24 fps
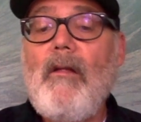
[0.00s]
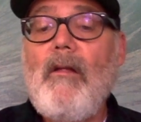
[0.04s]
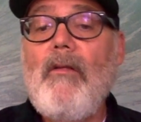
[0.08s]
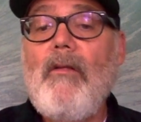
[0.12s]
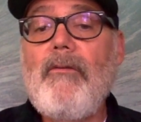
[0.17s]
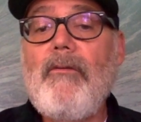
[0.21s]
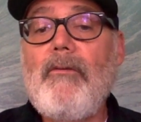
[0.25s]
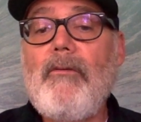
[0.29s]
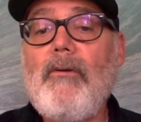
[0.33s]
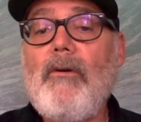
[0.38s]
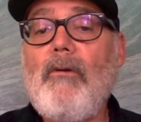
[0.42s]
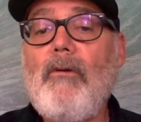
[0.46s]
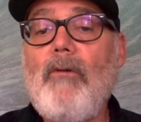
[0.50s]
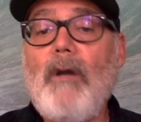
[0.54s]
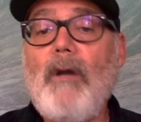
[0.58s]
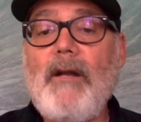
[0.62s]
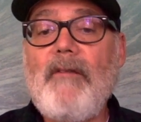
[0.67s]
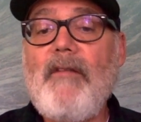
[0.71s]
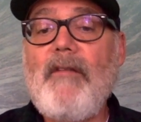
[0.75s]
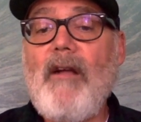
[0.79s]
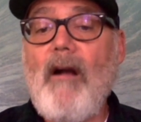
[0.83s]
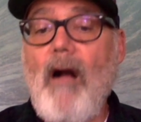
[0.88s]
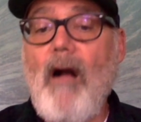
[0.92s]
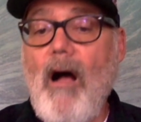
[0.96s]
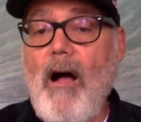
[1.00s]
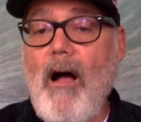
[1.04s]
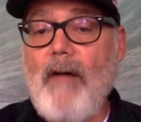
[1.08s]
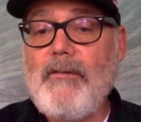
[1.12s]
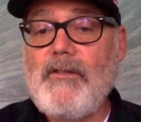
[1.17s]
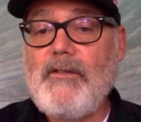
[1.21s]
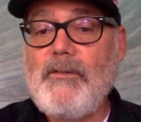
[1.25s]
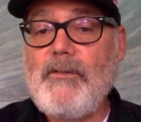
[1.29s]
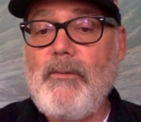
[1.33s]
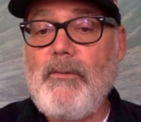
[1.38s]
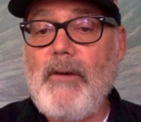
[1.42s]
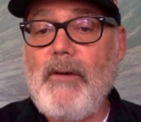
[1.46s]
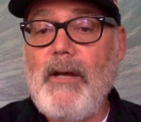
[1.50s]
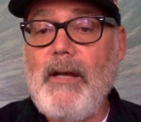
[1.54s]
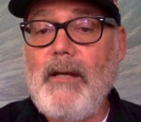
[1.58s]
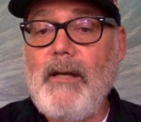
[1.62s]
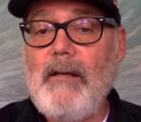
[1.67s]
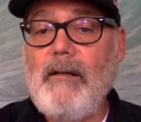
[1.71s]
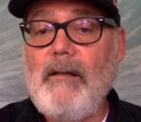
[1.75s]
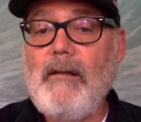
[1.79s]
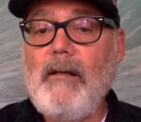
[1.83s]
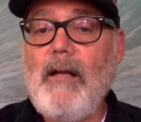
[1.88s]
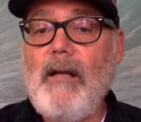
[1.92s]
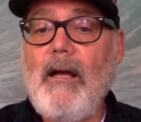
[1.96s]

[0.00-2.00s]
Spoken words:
through one of their offspring,